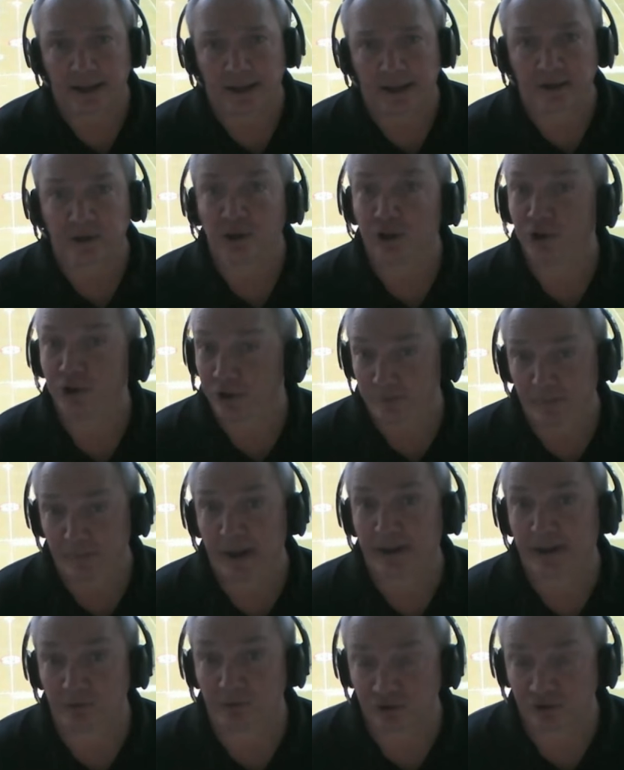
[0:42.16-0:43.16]
including
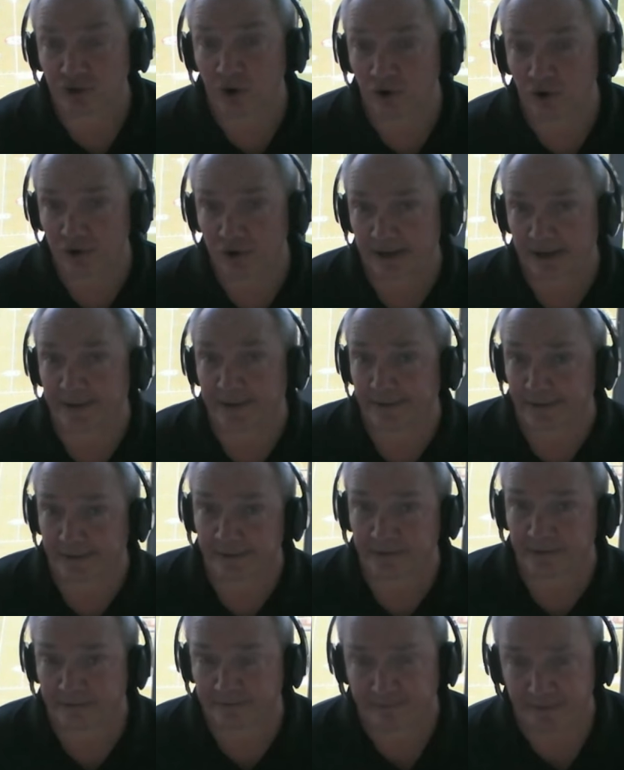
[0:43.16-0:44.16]
Michael
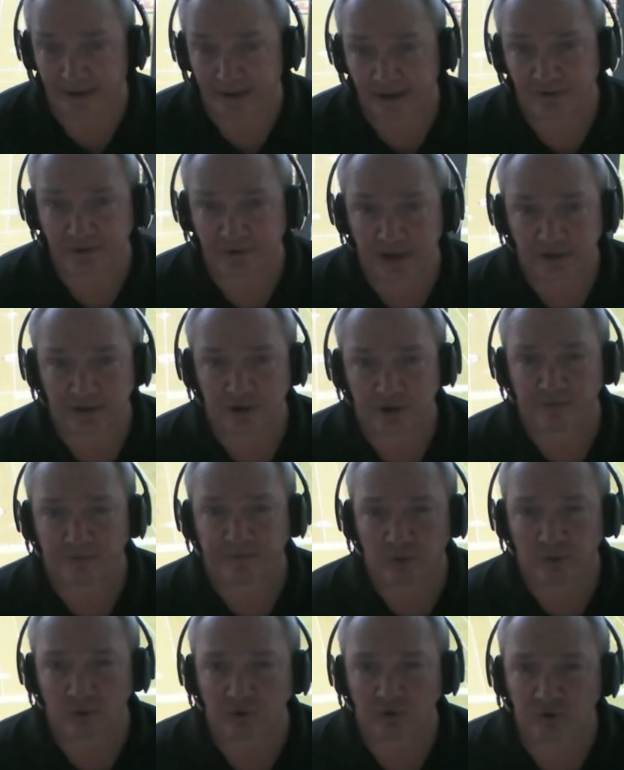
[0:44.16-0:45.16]
Scarnecchia. The fans got their
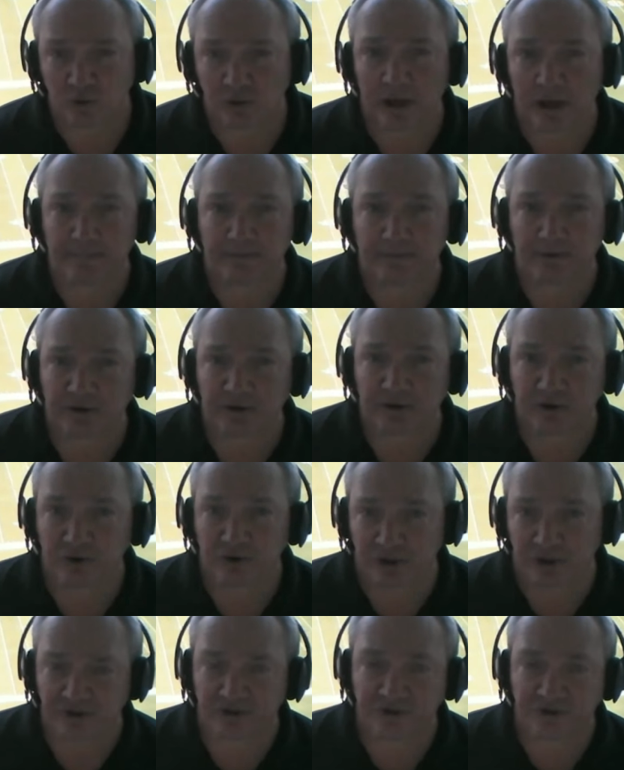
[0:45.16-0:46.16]
first real
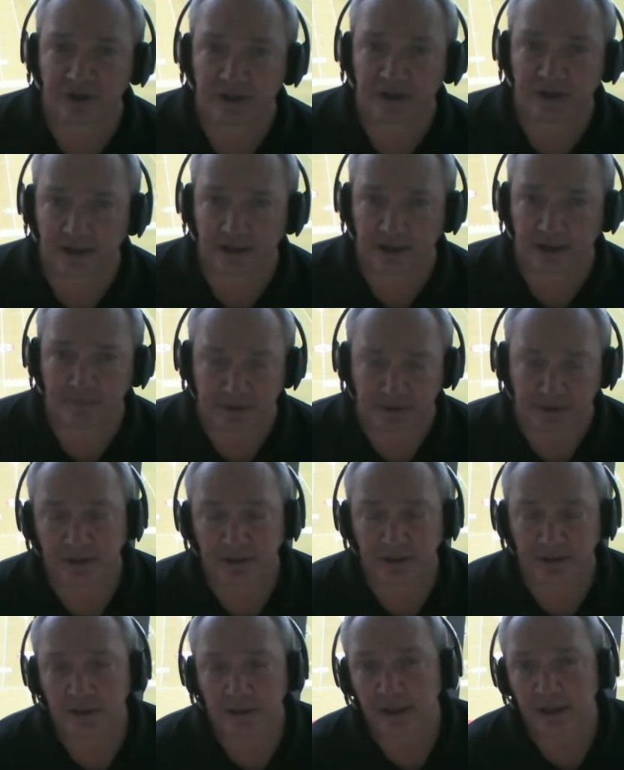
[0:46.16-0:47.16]
opportunity to see him, and
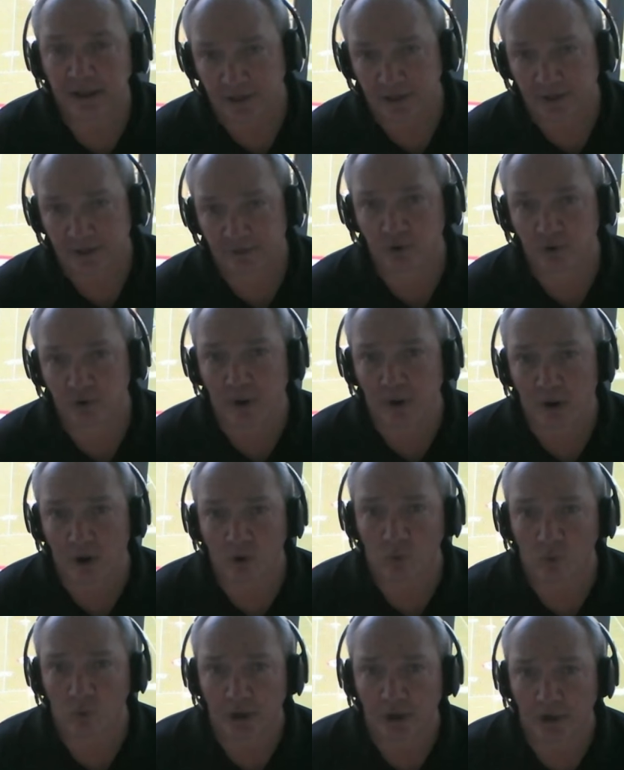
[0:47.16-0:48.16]
he threw the
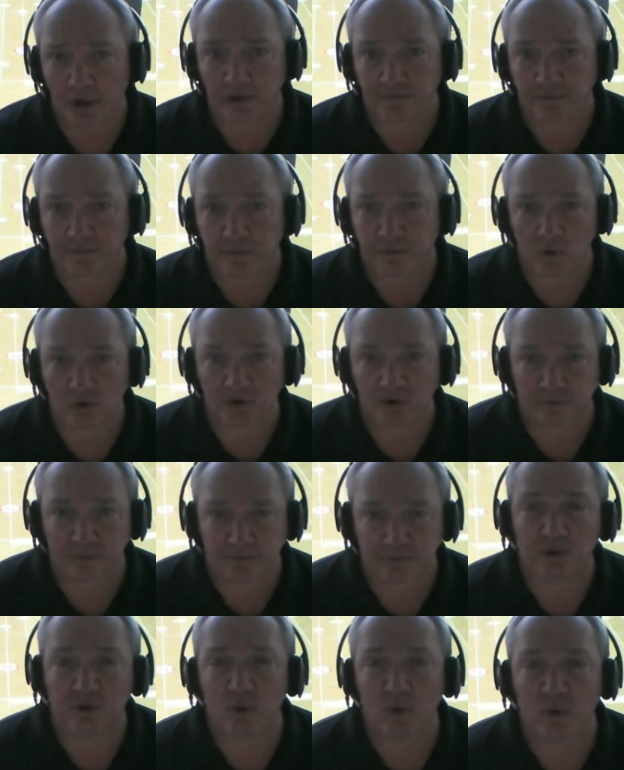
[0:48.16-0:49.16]
ball well. Of course, the
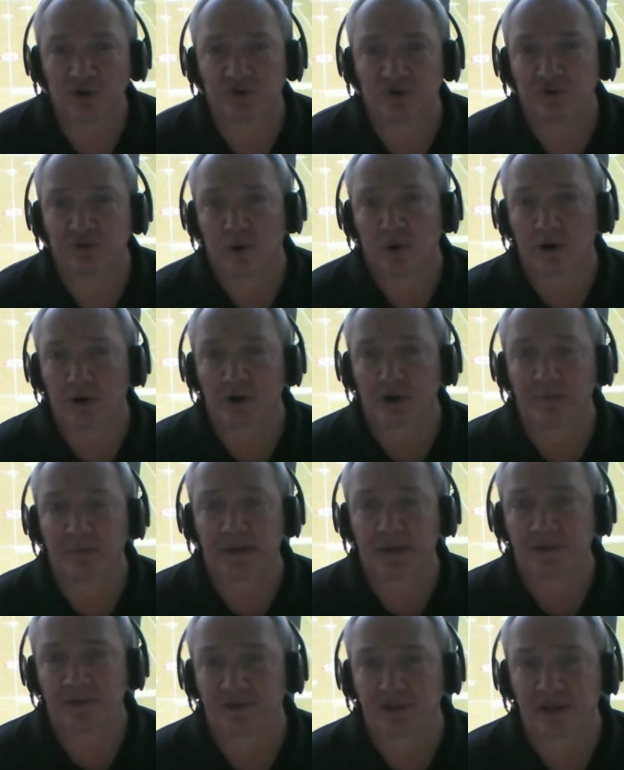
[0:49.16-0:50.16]
big question mark
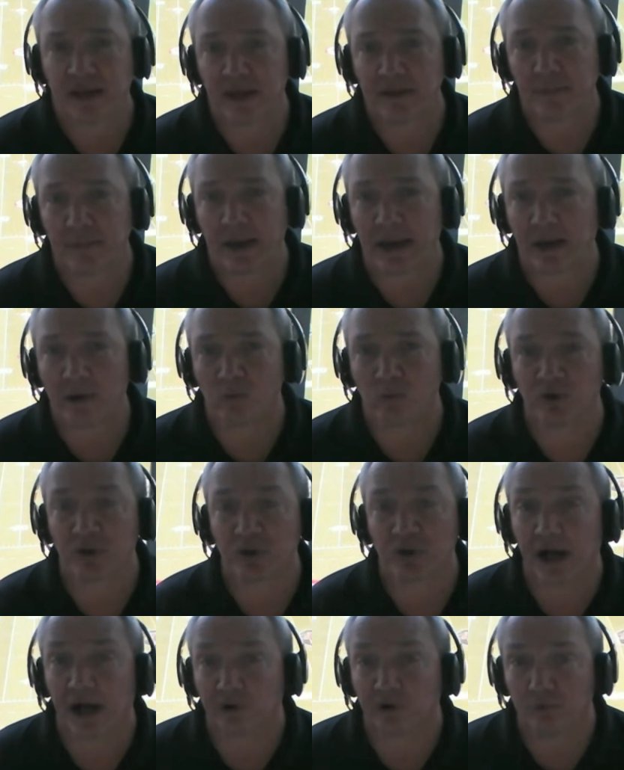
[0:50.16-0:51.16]
coming into the game, how would
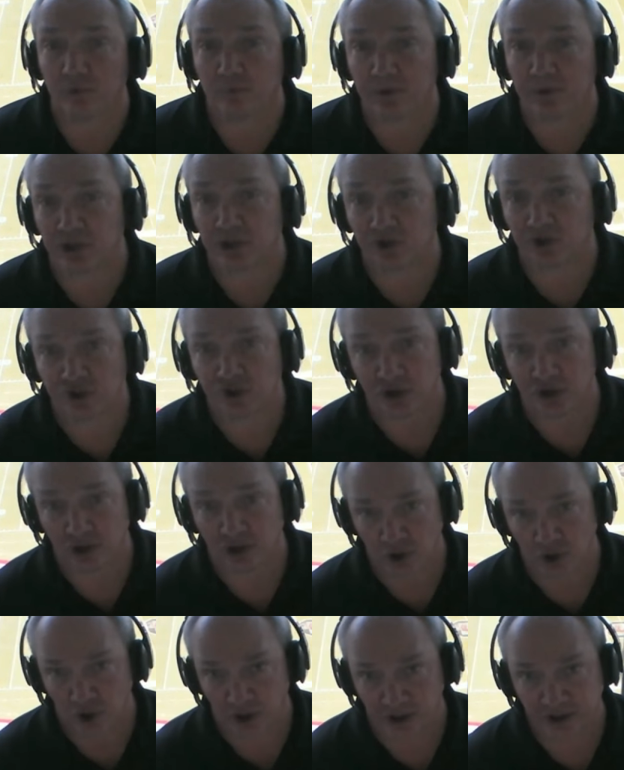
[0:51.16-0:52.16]
Connor Mitch
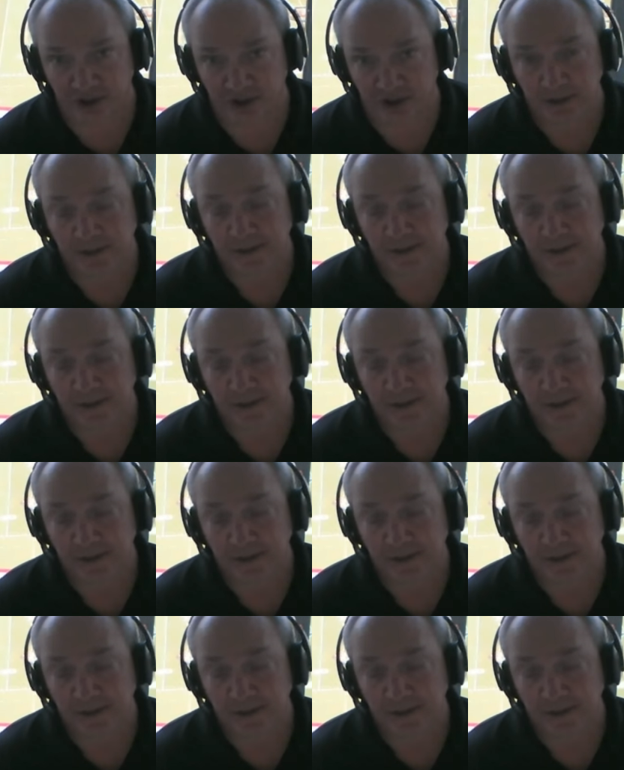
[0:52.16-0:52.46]
look?